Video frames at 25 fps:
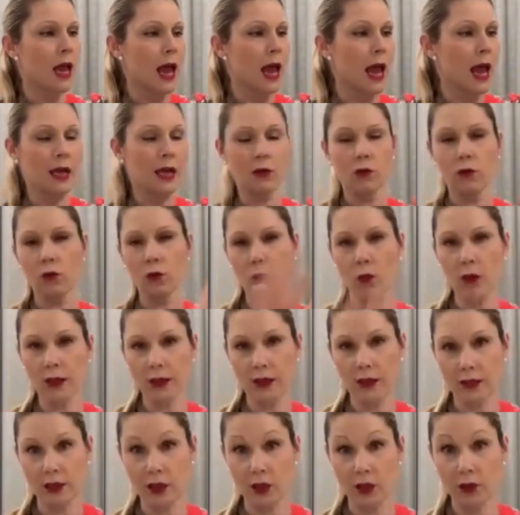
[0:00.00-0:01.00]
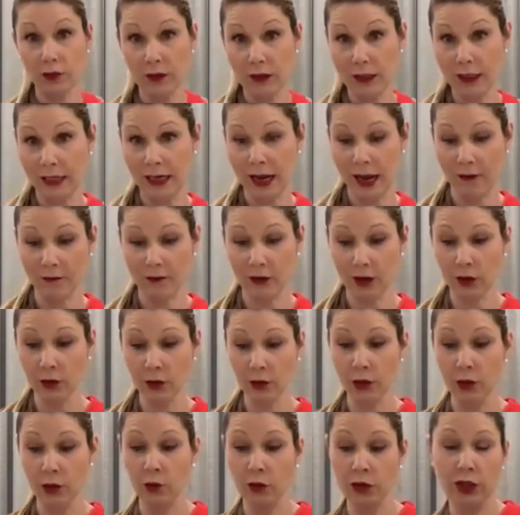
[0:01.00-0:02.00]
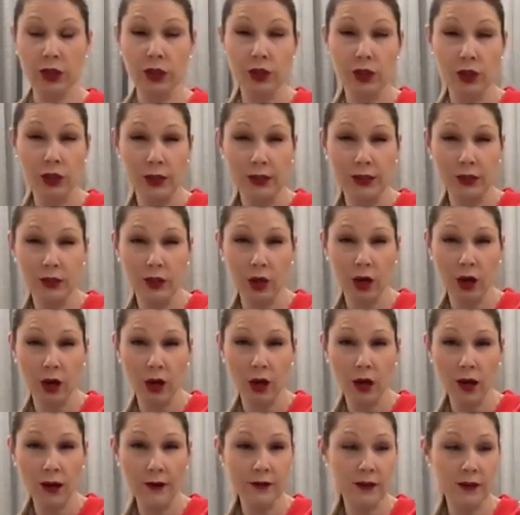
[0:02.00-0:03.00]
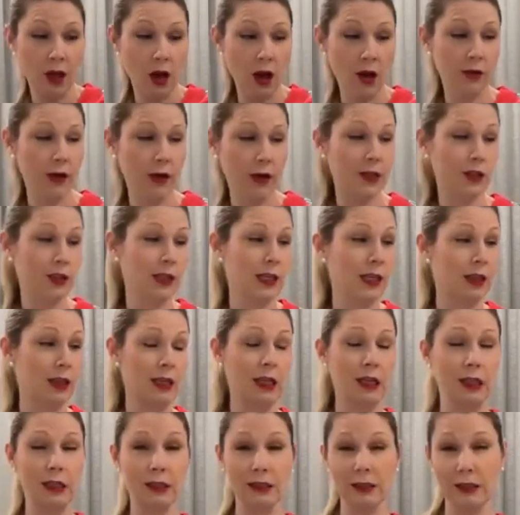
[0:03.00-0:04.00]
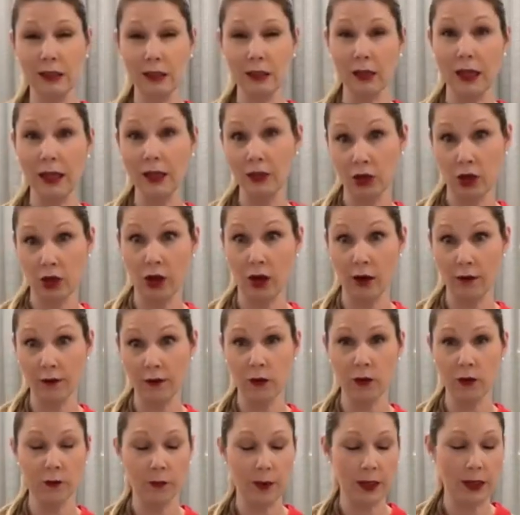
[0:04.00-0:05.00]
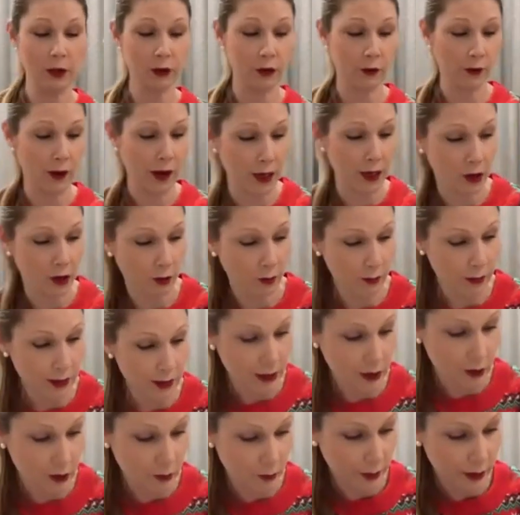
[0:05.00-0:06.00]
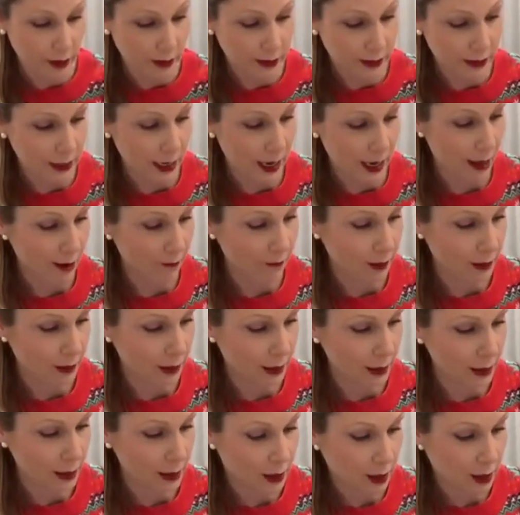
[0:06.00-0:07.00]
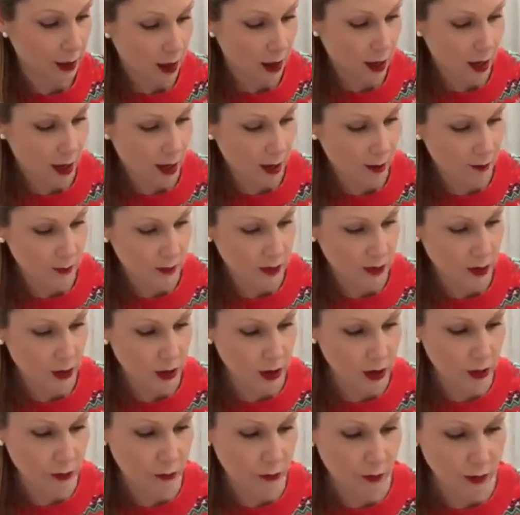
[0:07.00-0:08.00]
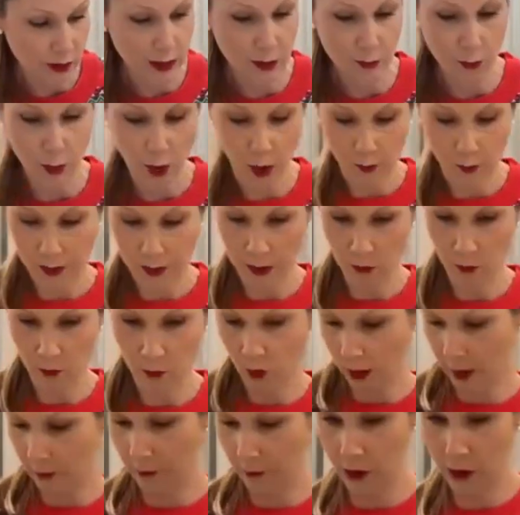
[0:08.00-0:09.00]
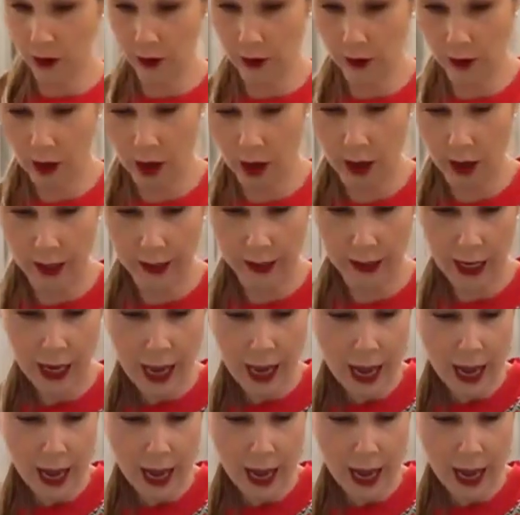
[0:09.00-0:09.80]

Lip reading: And with the dill, if you didn't have dill and you wanted to use chives, I would actually think dill and chives would have been a great combination, but I didn't have any. So you can really pop in whatever you like.